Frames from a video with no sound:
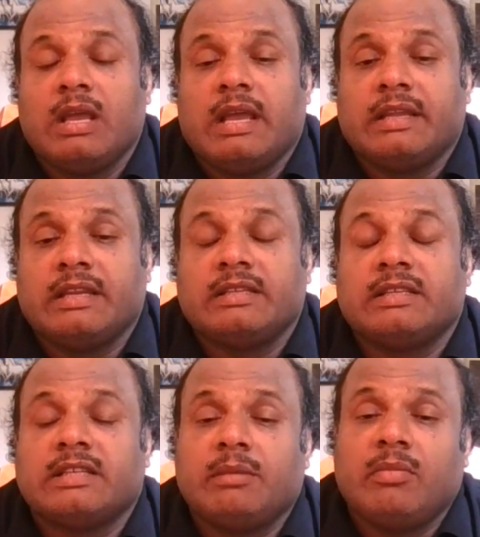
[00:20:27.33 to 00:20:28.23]

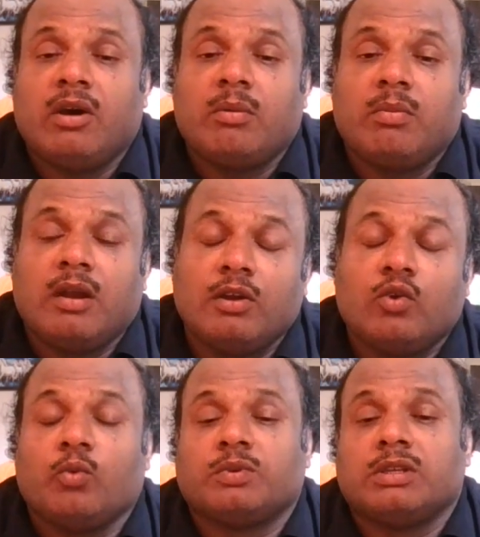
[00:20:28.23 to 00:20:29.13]
energies and power plant
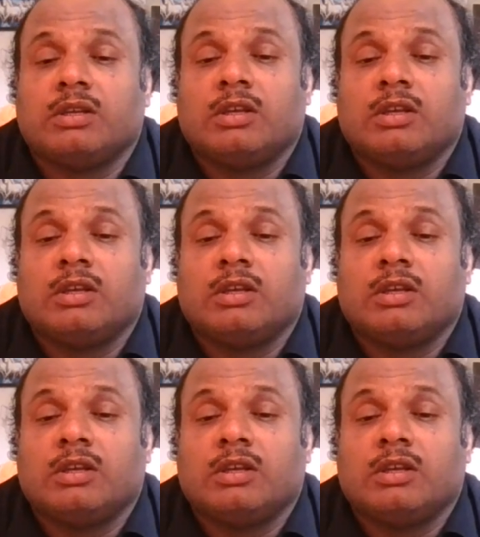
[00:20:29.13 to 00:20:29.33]
groups.